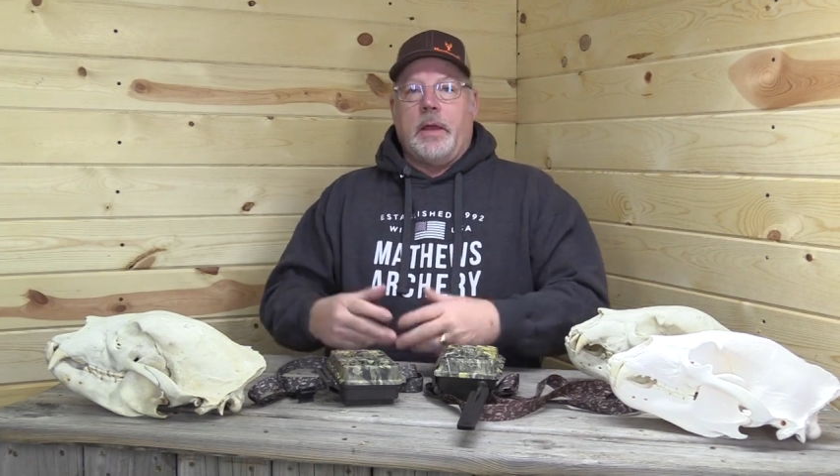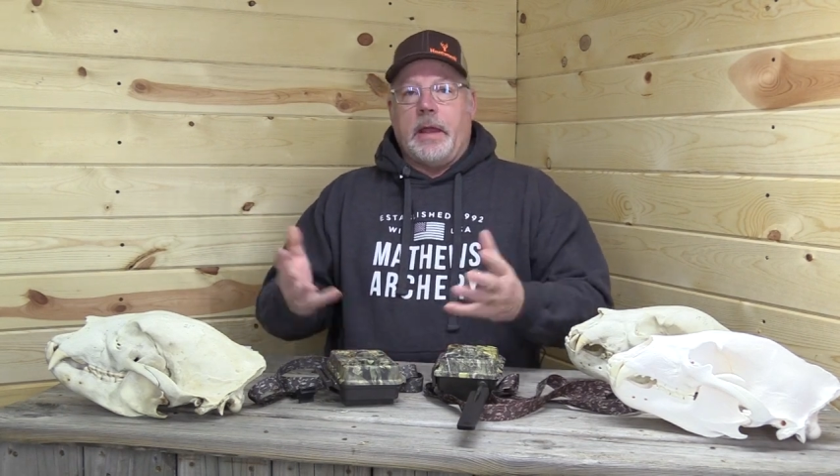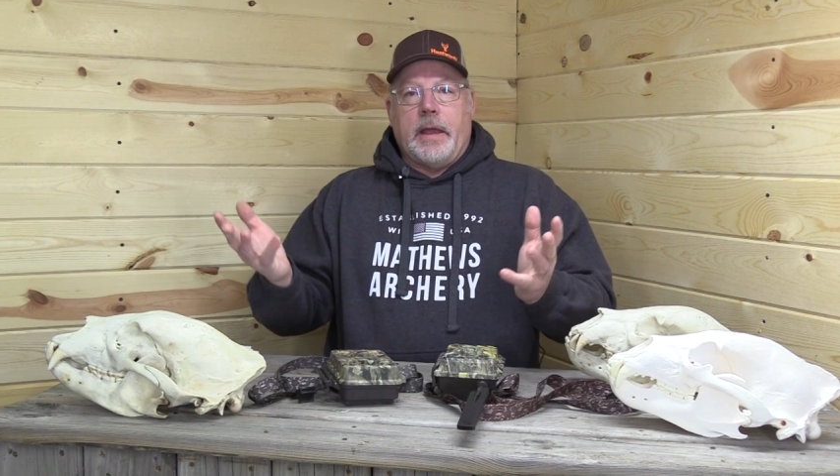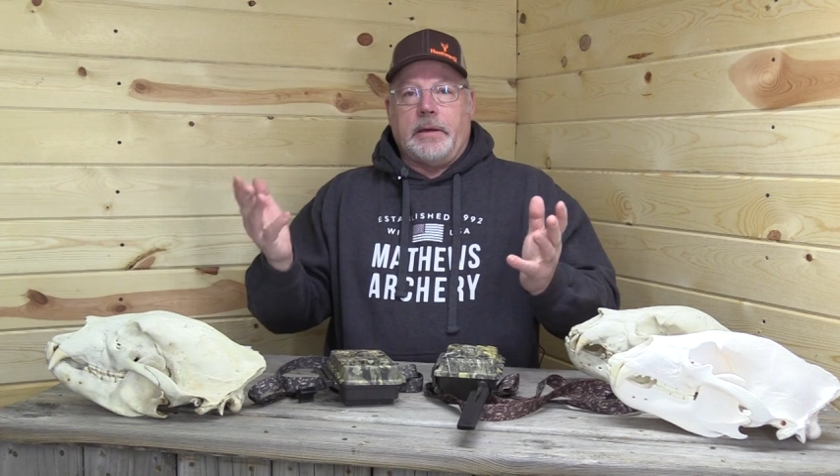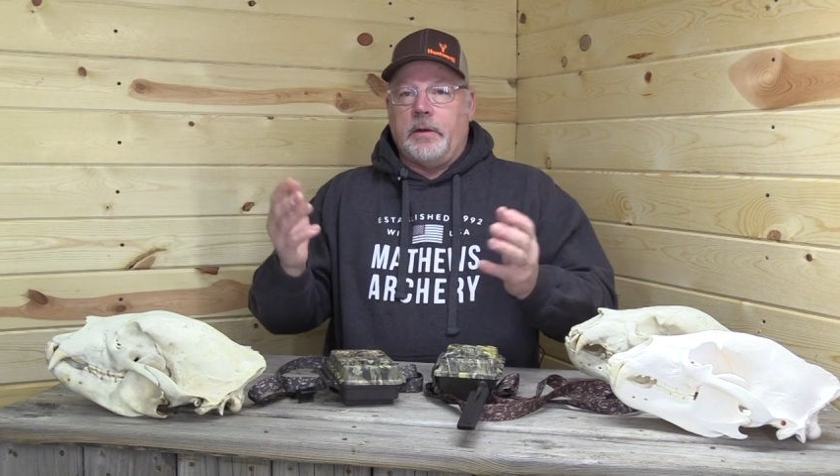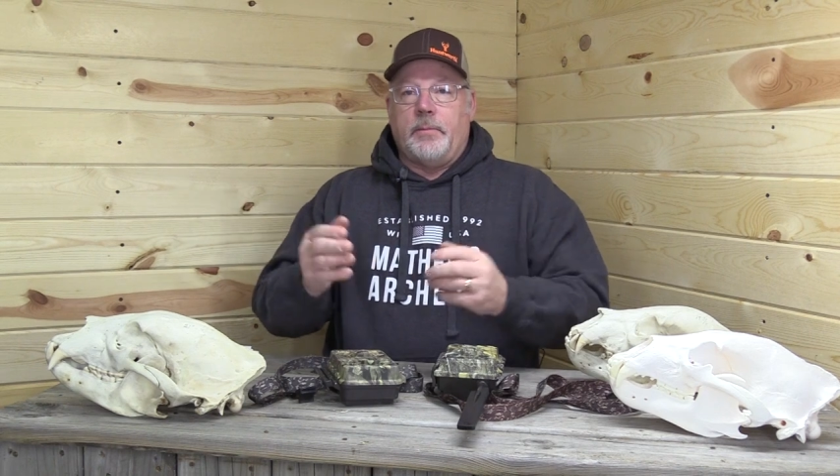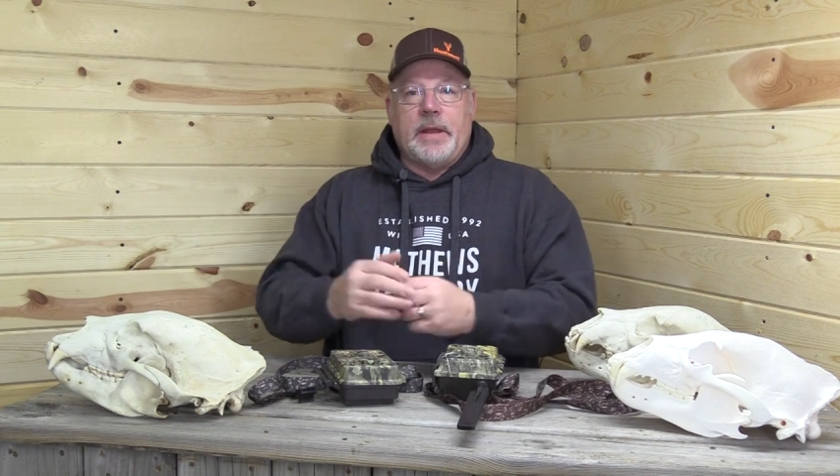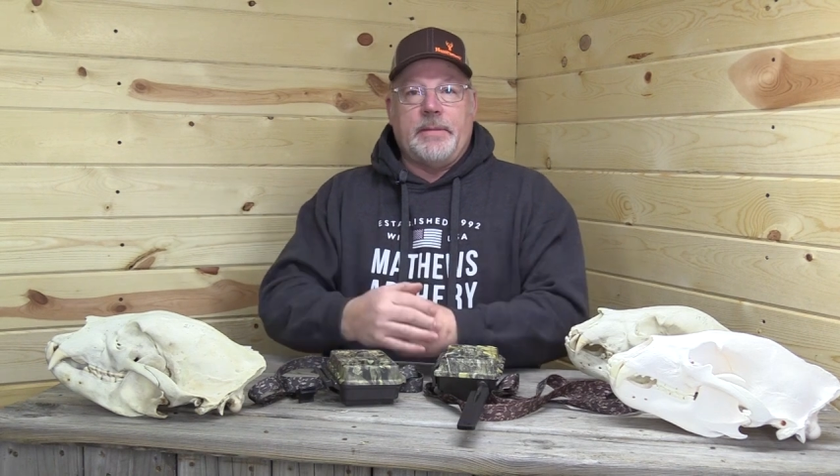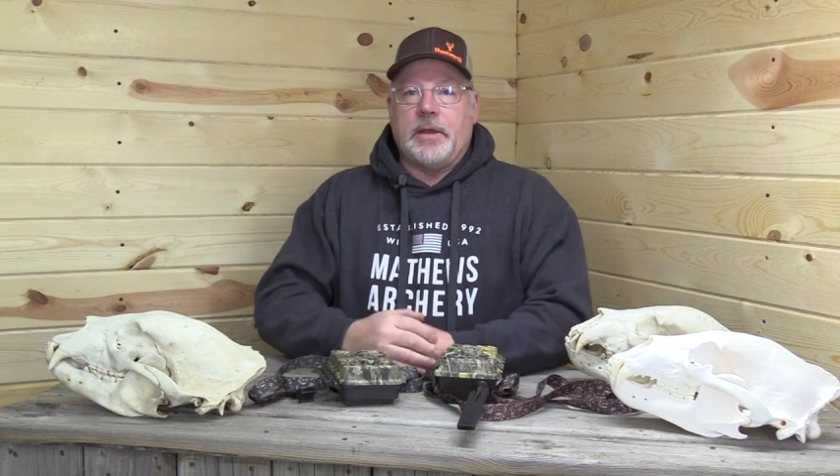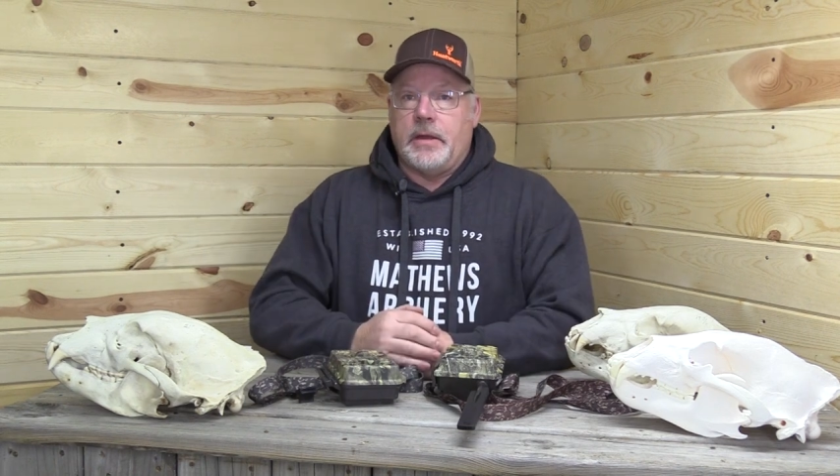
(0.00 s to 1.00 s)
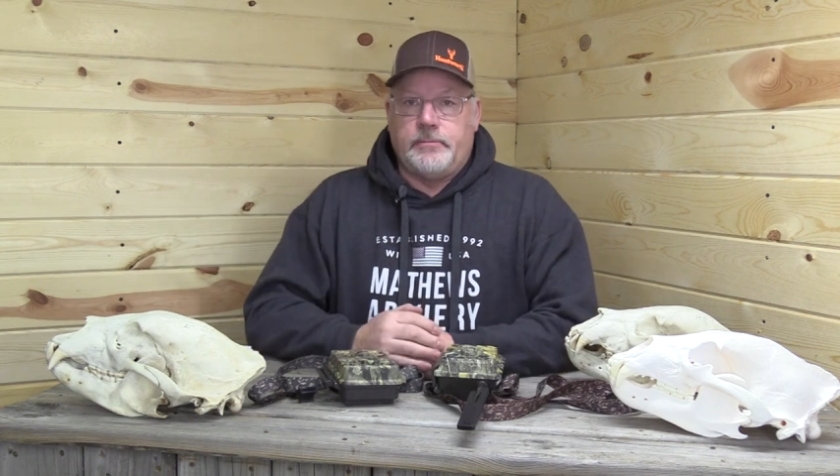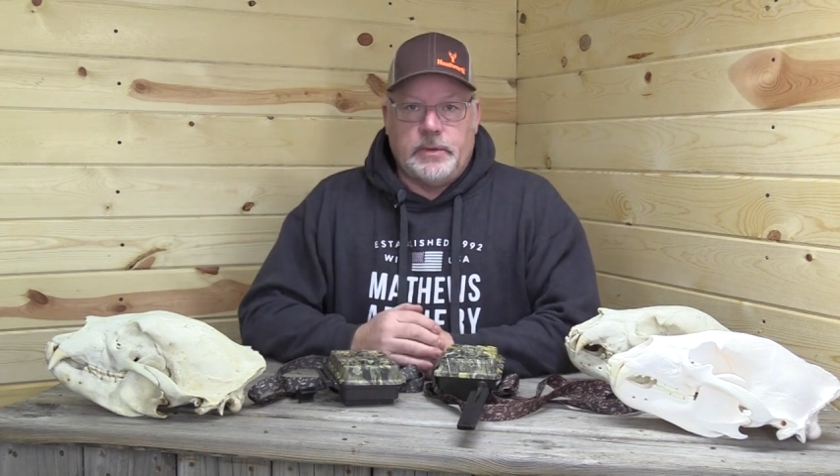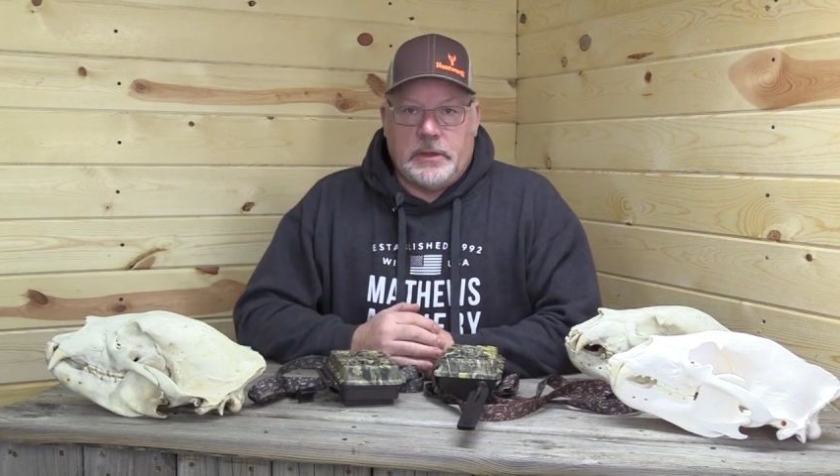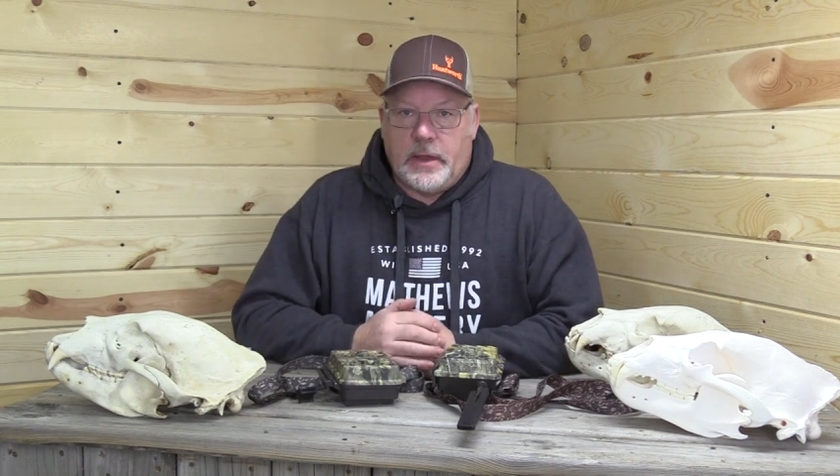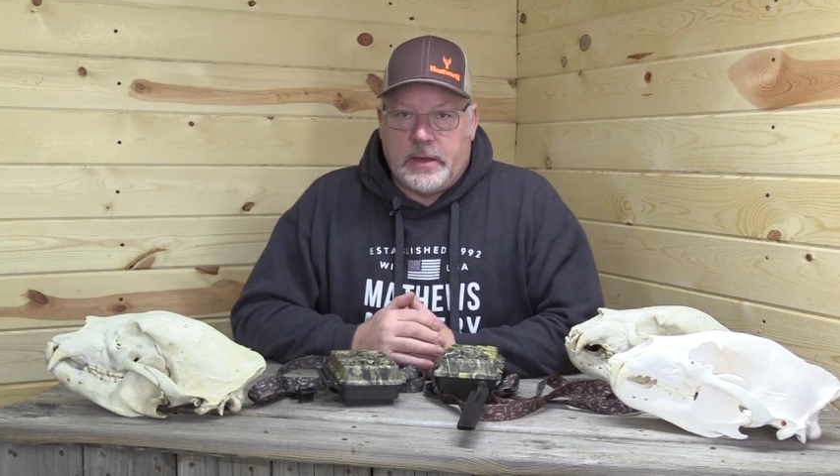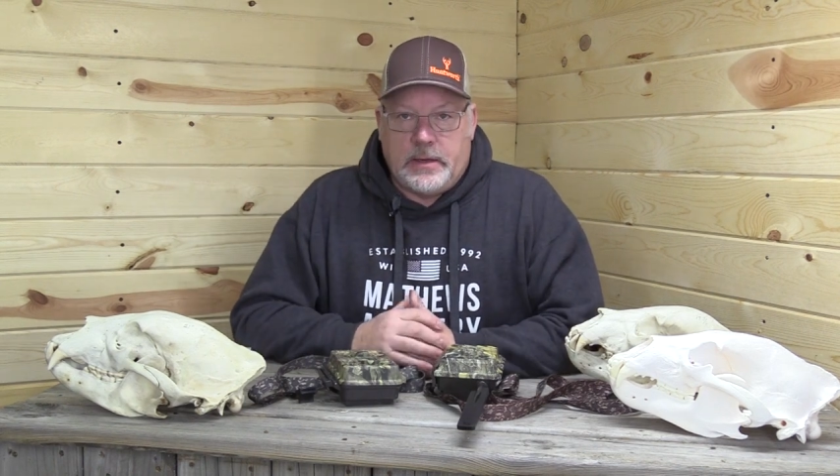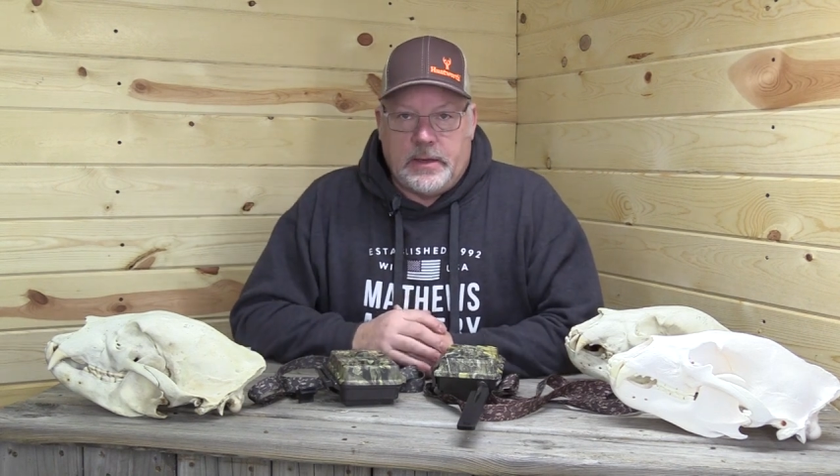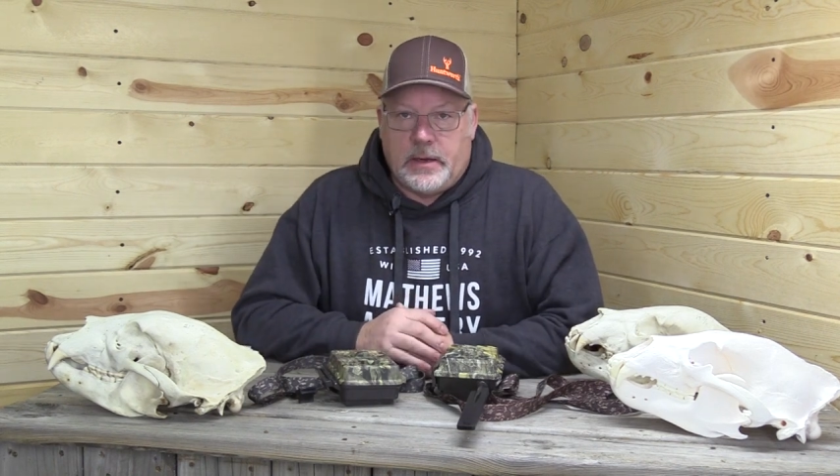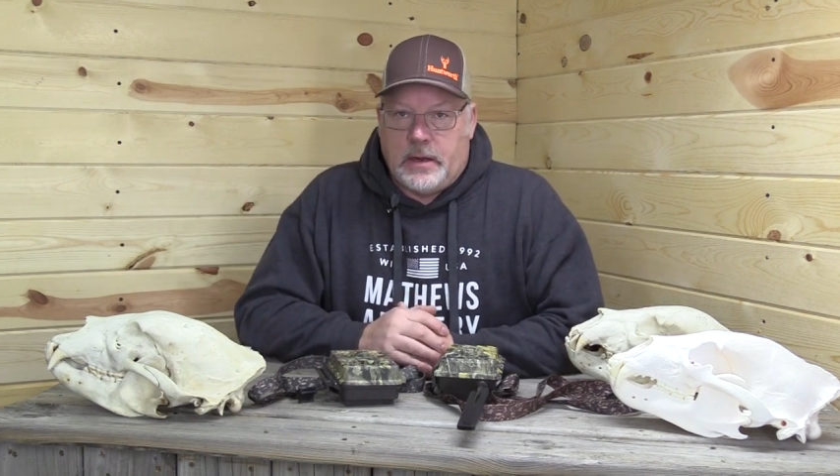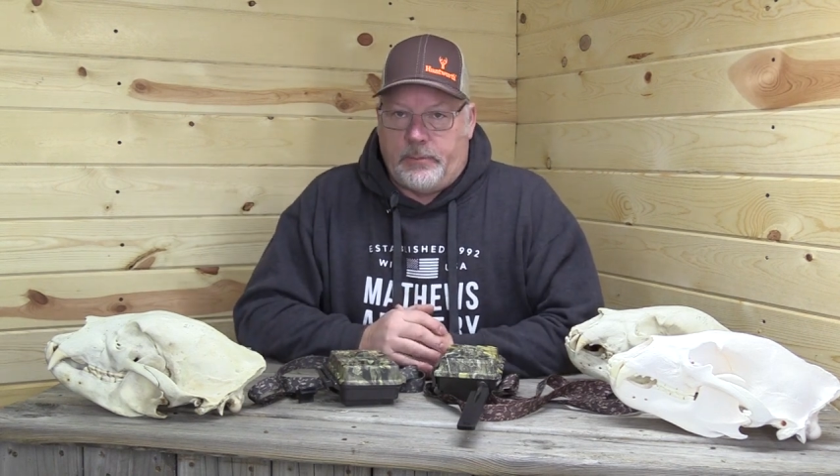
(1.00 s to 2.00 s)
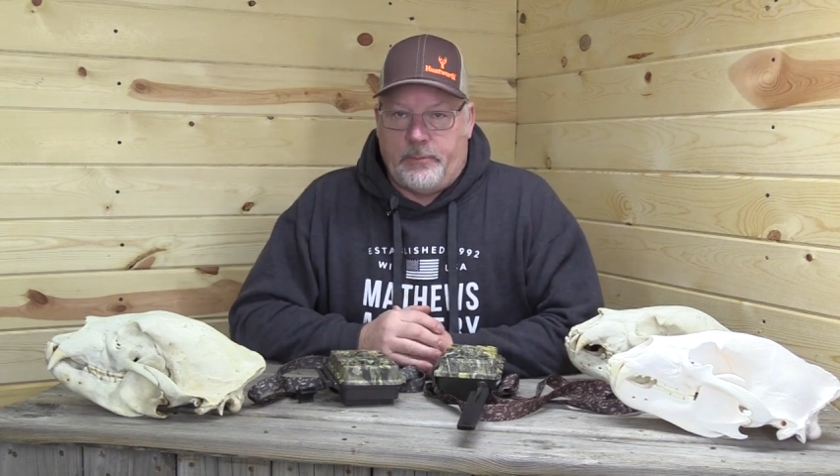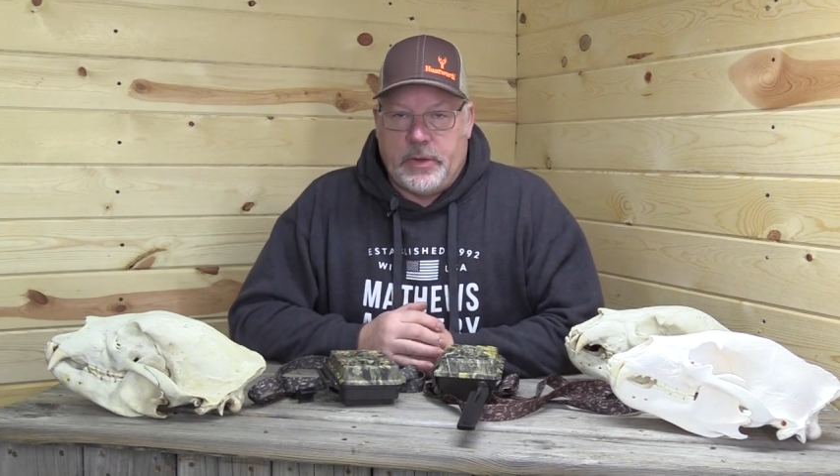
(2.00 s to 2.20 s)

and, you know, maybe I'd be lucky and get a couple